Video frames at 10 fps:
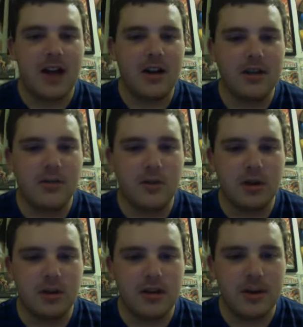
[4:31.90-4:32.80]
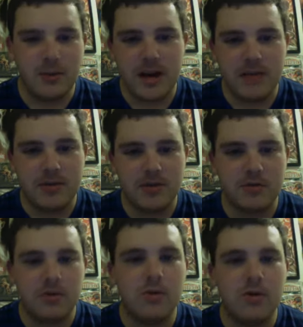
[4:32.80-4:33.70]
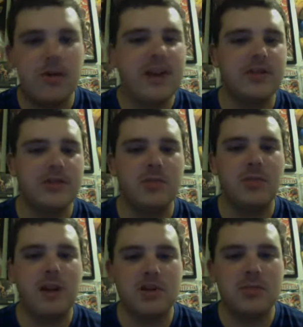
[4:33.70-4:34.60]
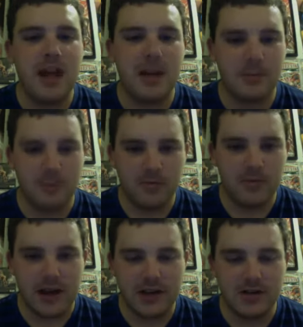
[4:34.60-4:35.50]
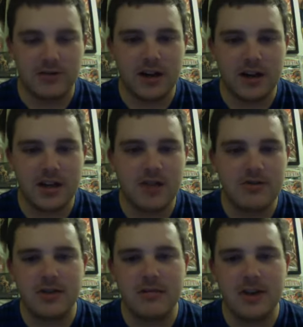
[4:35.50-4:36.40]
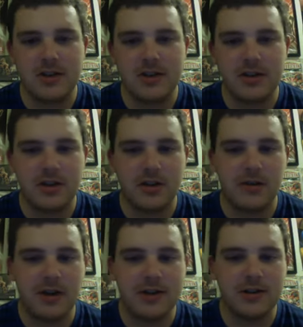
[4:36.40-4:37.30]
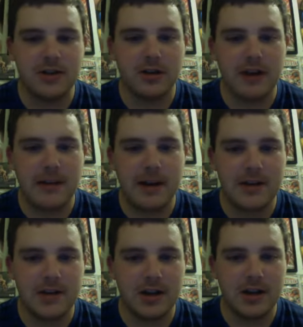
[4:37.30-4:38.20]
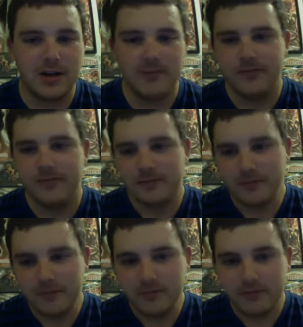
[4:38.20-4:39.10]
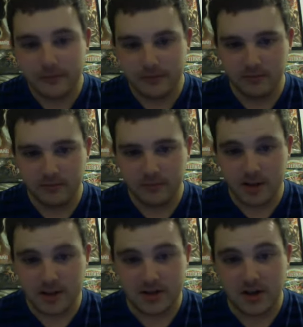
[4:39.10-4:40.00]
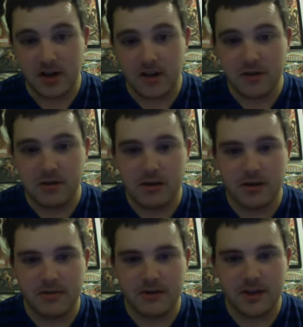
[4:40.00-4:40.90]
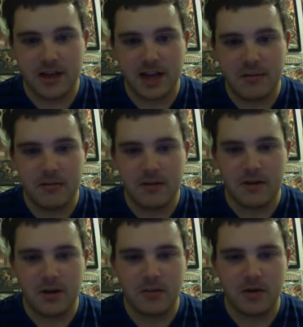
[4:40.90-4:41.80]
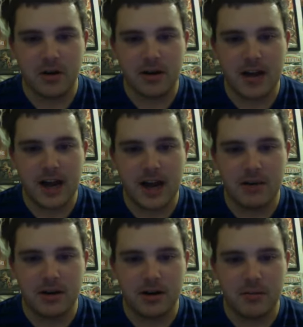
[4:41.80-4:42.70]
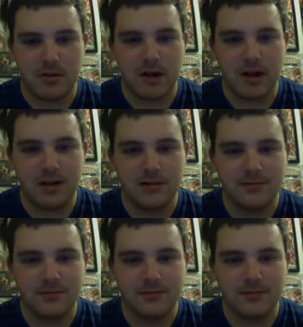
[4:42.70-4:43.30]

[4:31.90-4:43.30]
will, in one episode, will wrestle SpongeBob, as they're freaking huge and muscular, and they'll wrestle the crap out of each other. But still, if him and Ed were going to brawl,